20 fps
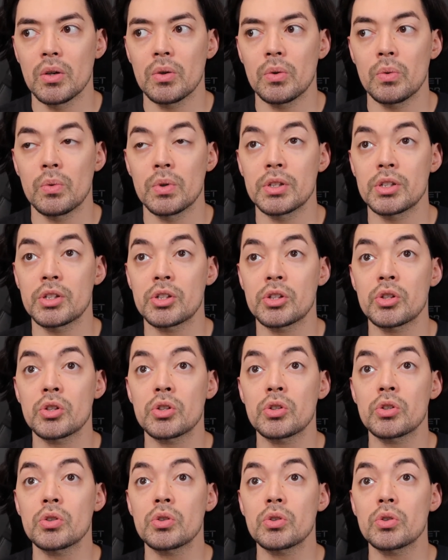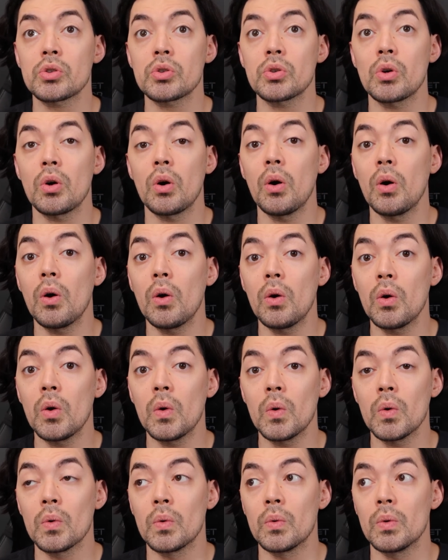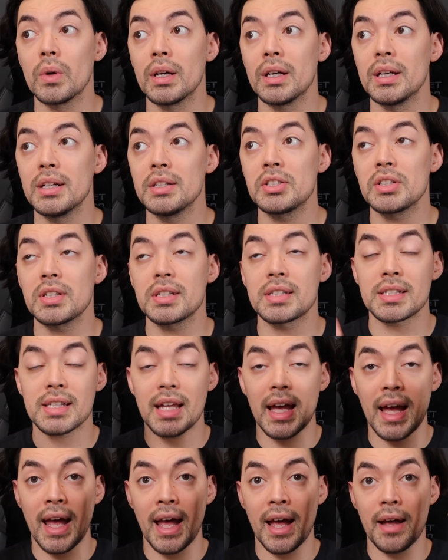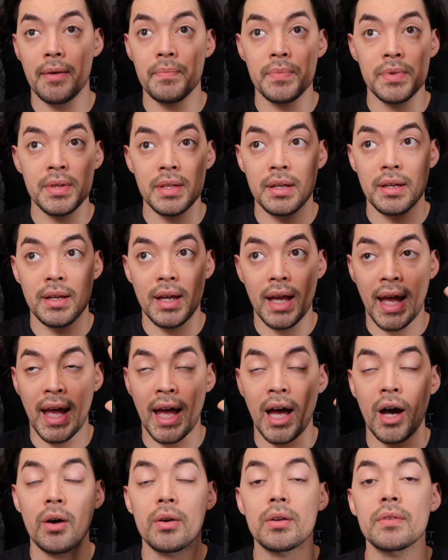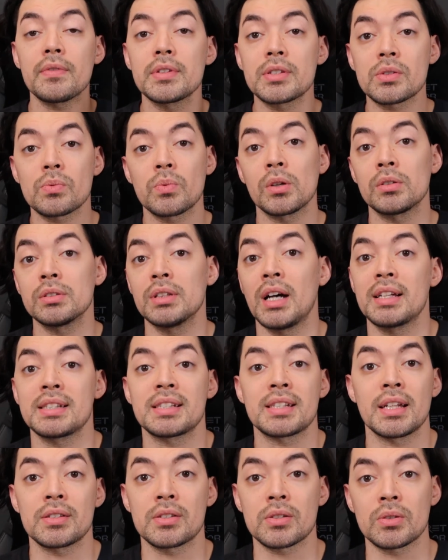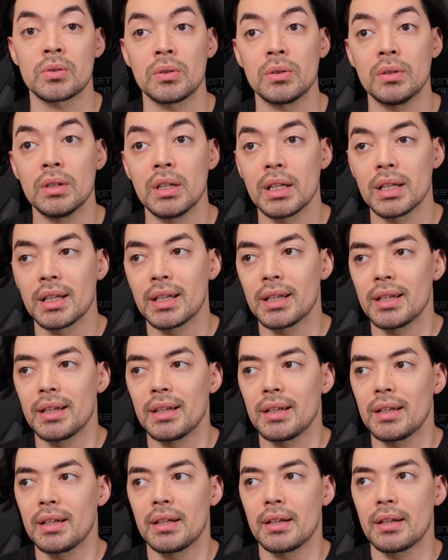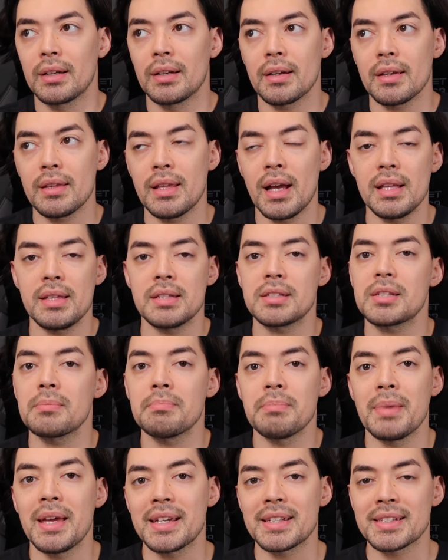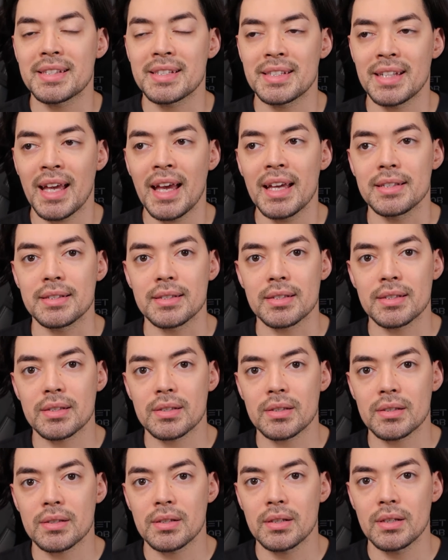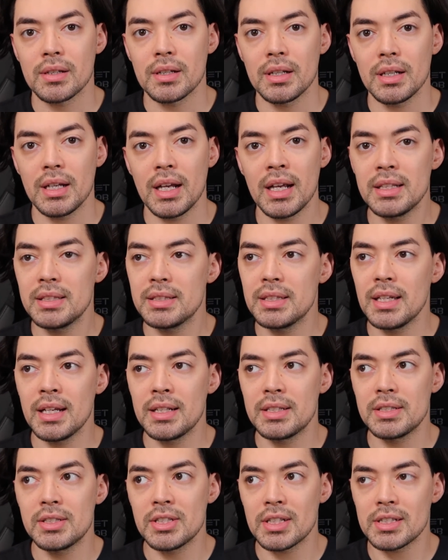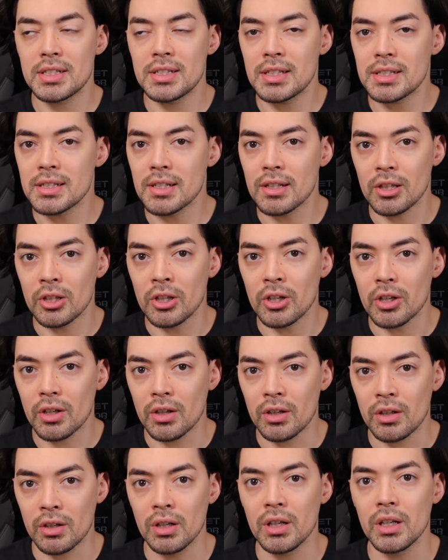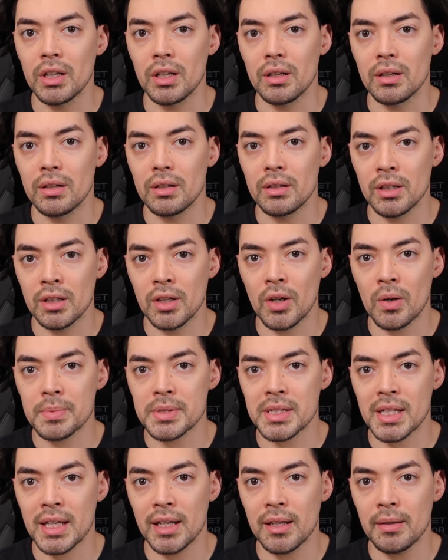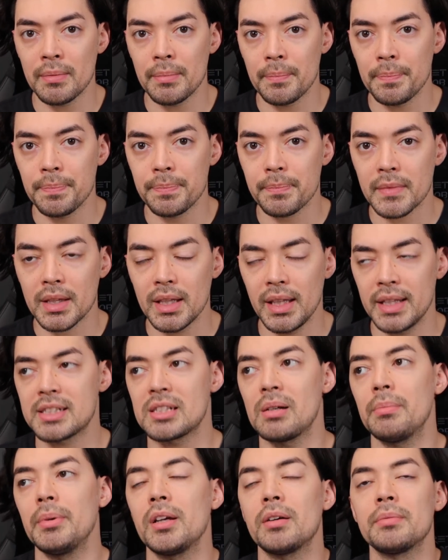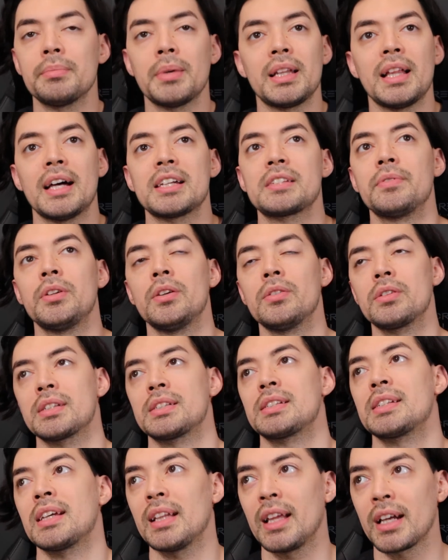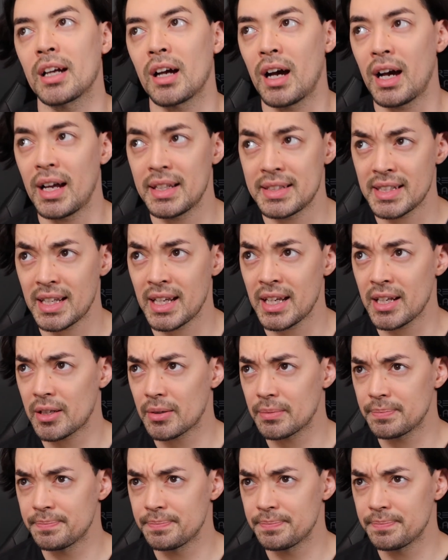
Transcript: was so just out of this world nonsensical. That doesn't make sense. It just doesn't look good. You know what I'm saying? Like somebody on my last video could say like a hot take